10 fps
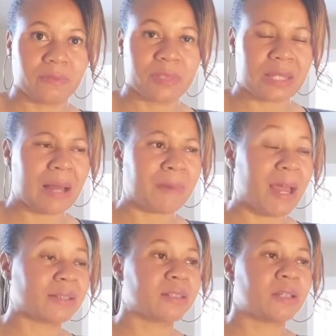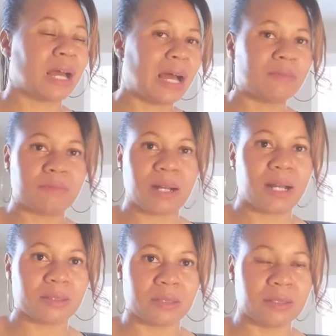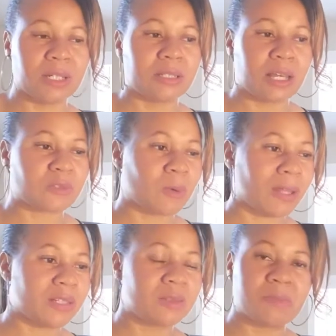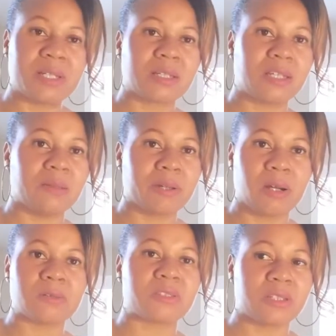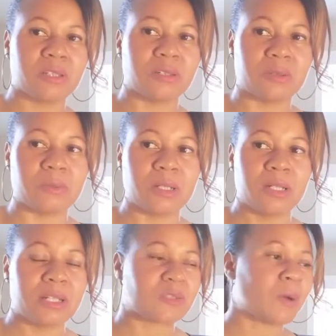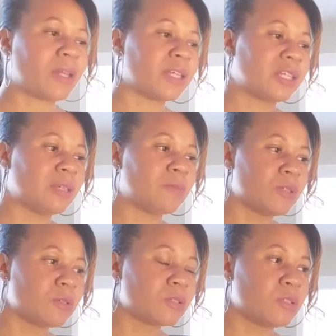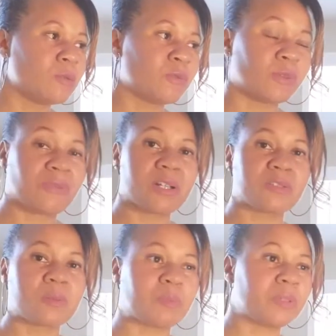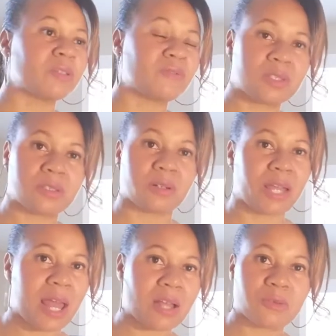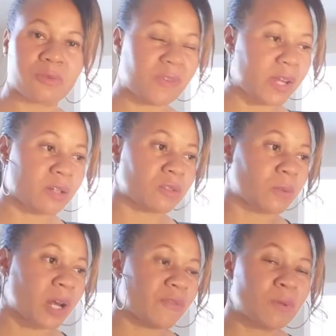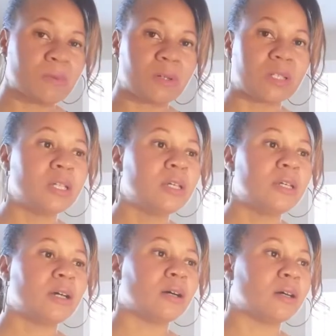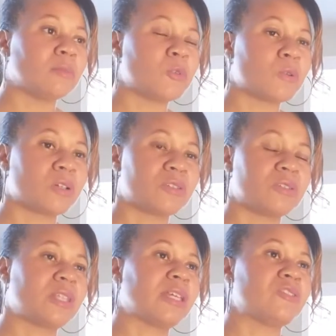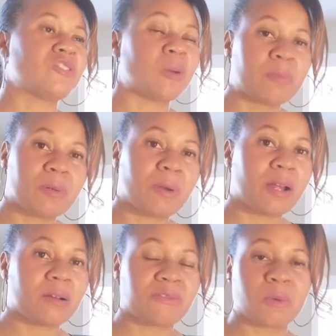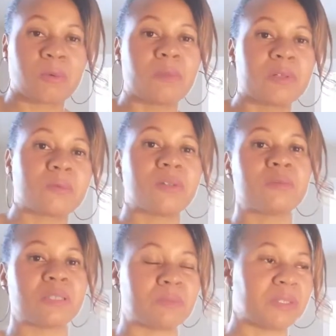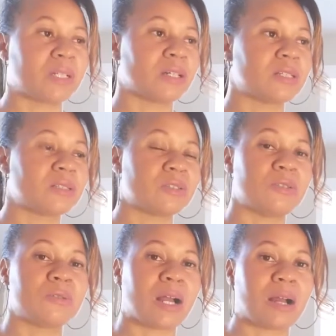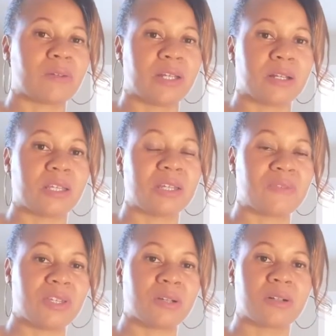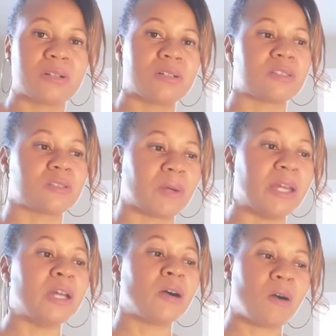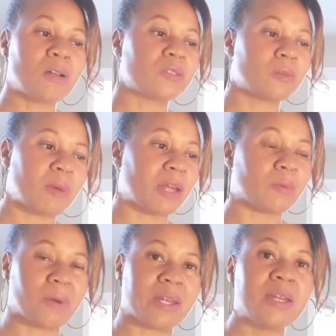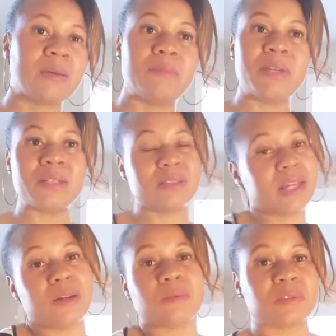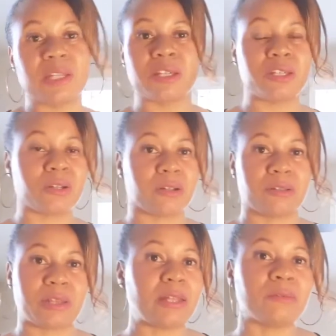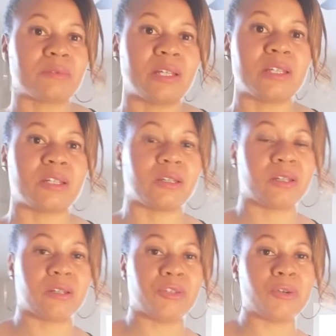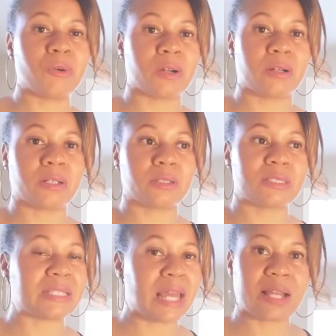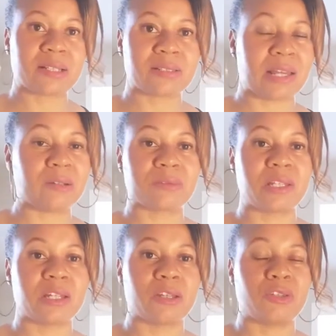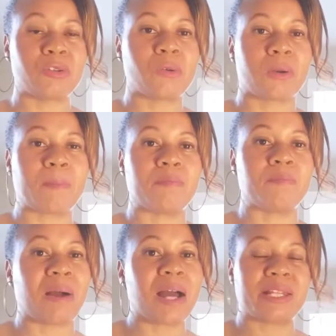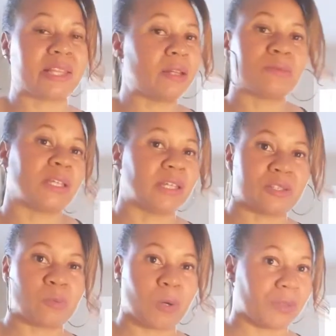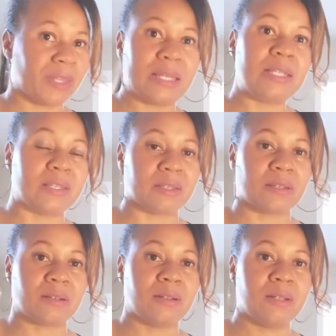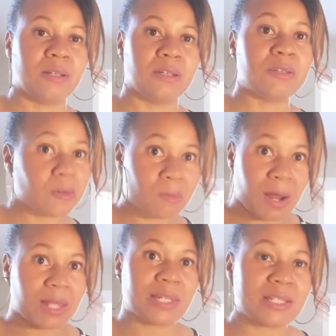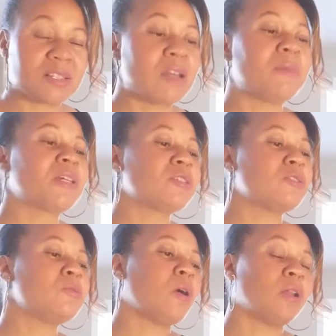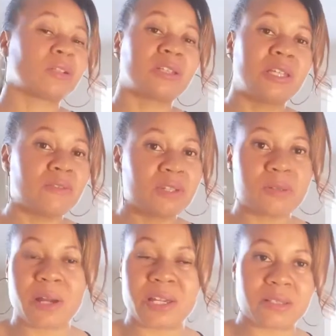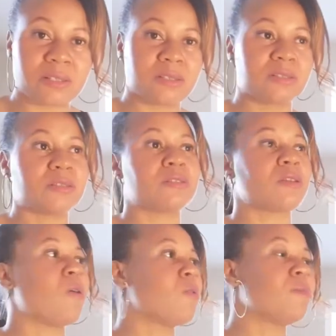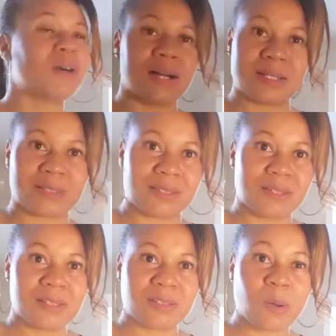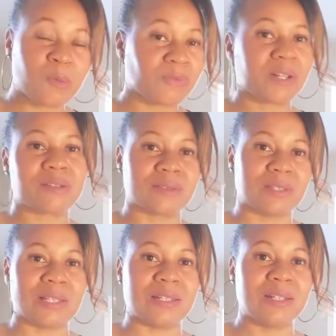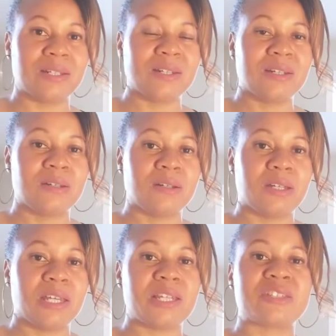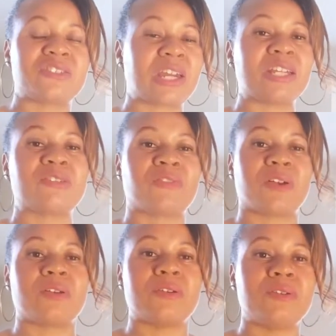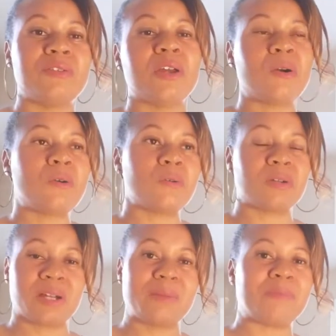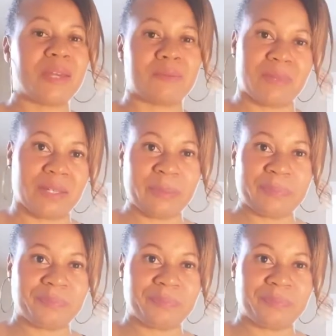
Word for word: Stop acting hot and bothered. That's why these men keep ghosting you. That's why they keep using you for friends of benefits or casual affairs or wherever you want. Um, or they jumping around from woman to woman because you're out here giving your goods away. Also, by the way, men they don't think you're they don't think your sex, they don't think your body, they don't think it's worth anything. You know why, ladies? Because you all are giving it away so much, so frequently in exchange for no commitment